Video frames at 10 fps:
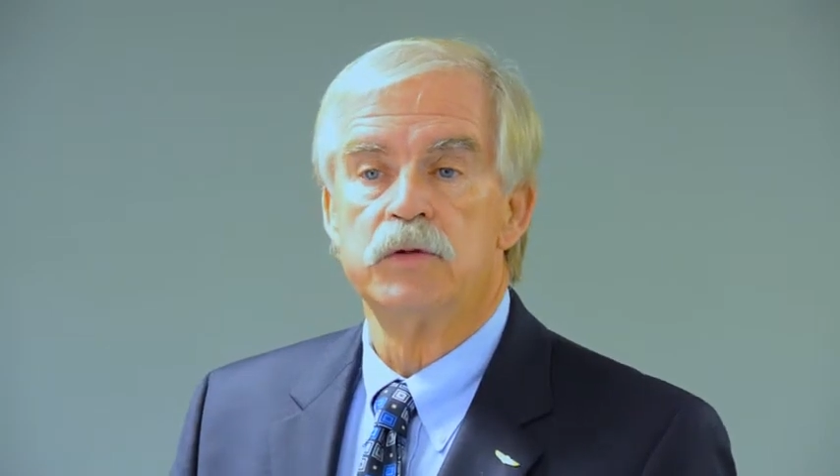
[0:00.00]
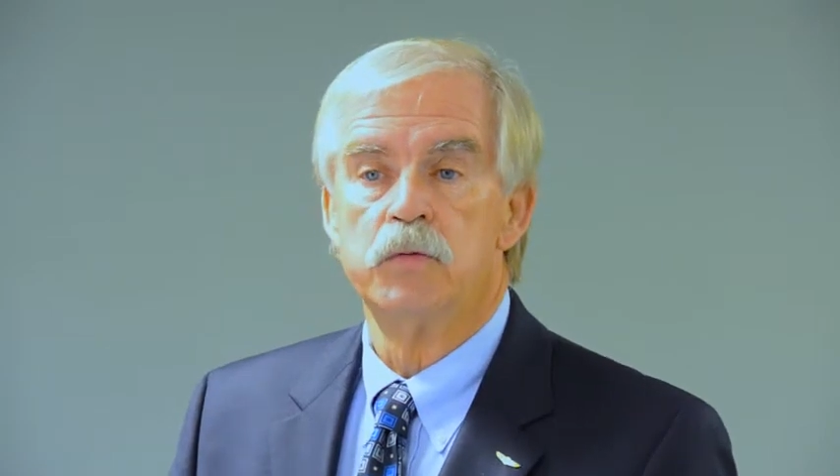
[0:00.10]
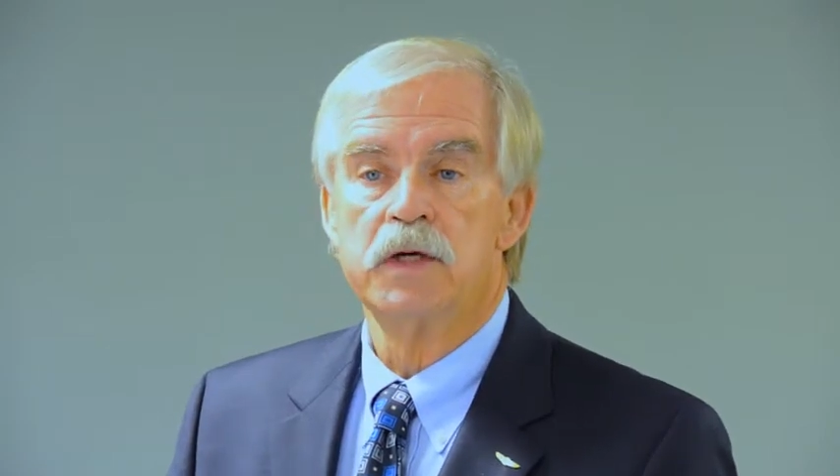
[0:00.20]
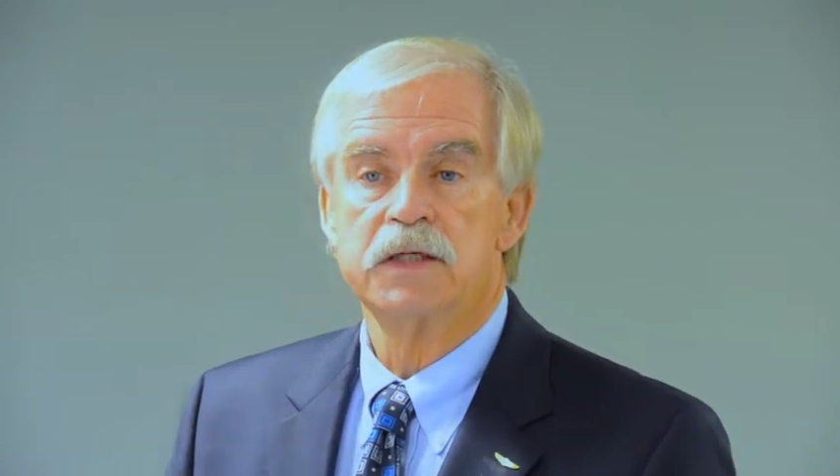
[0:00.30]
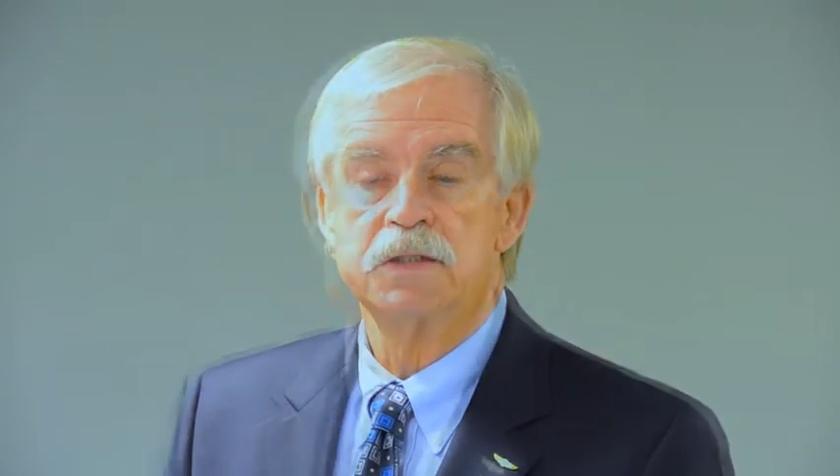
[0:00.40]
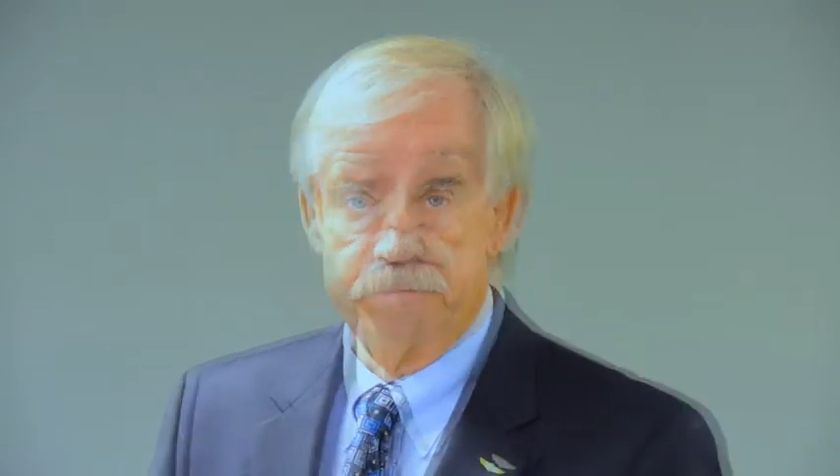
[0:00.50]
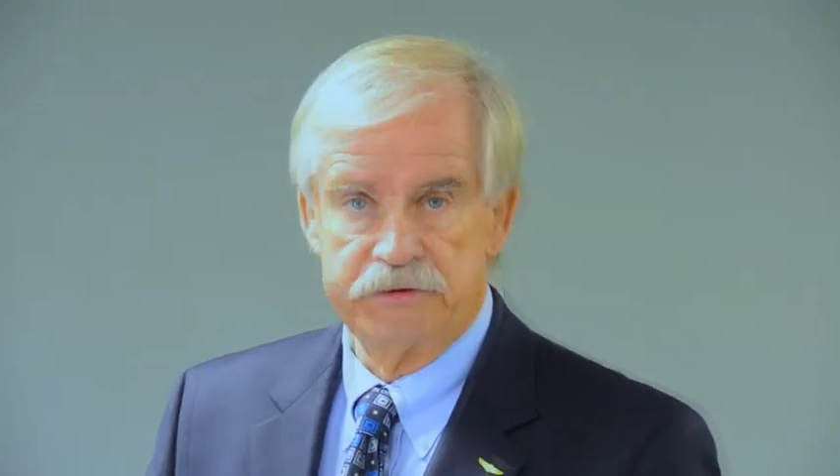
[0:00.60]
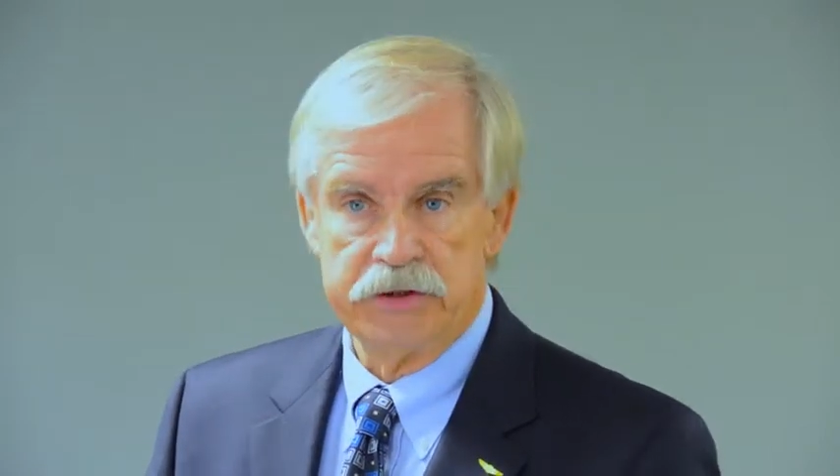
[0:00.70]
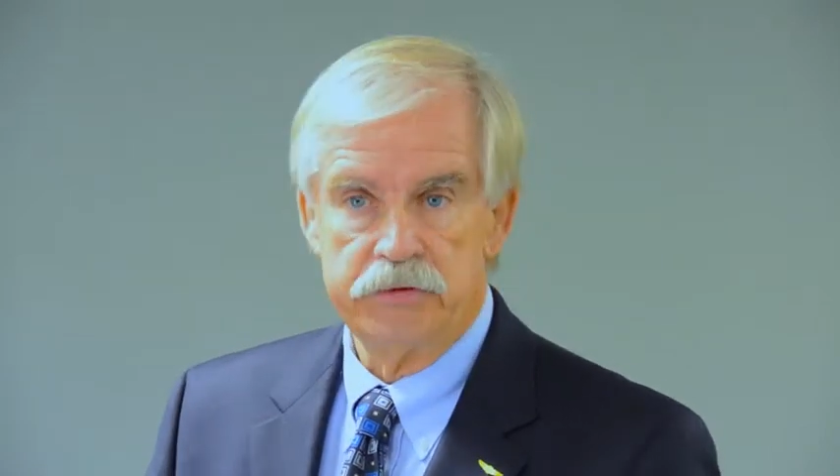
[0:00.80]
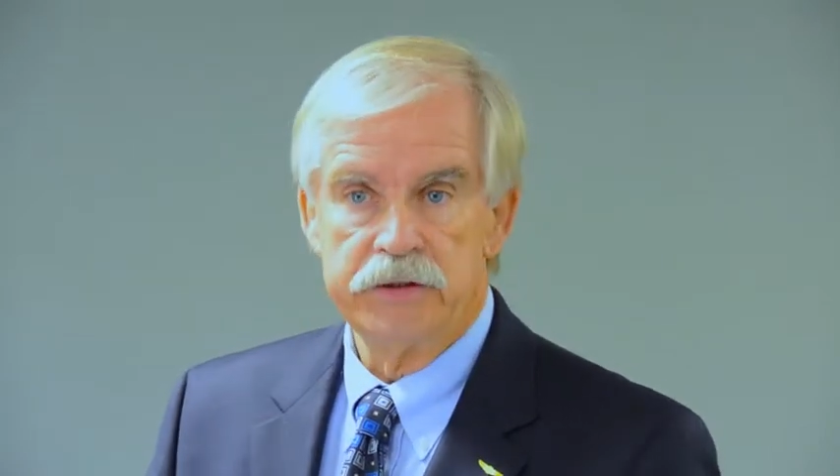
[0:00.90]
to work
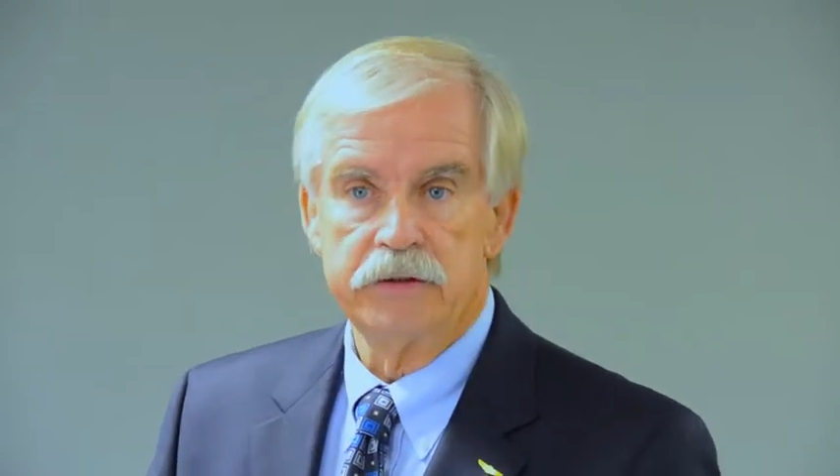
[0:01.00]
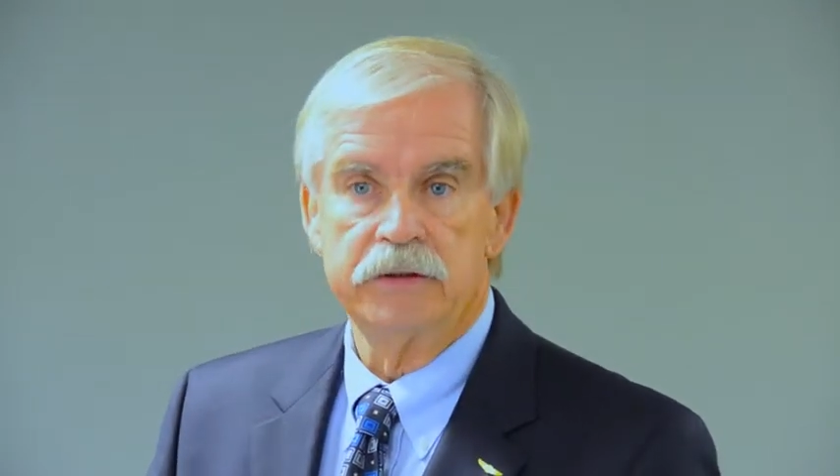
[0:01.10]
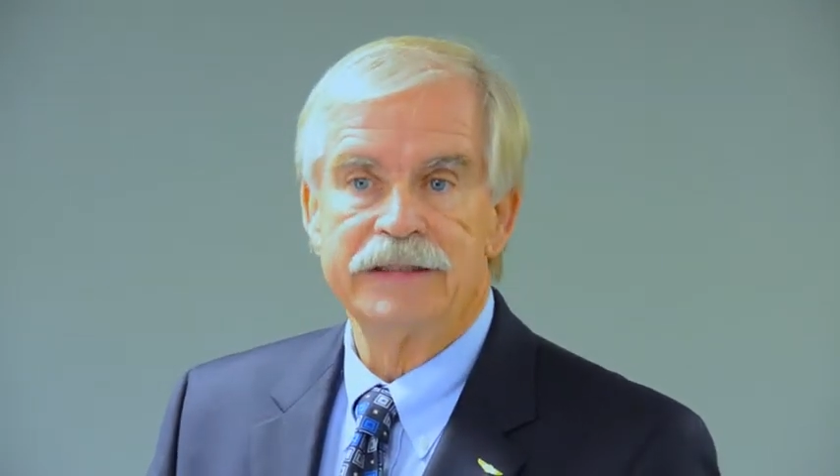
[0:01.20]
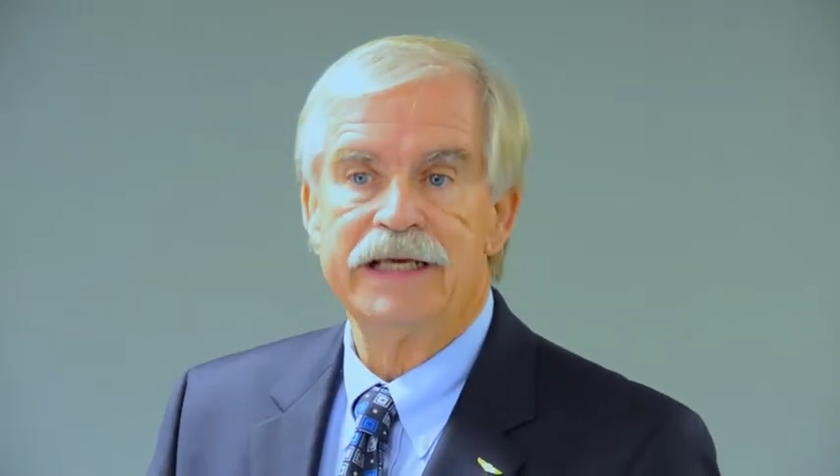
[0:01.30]
sooner,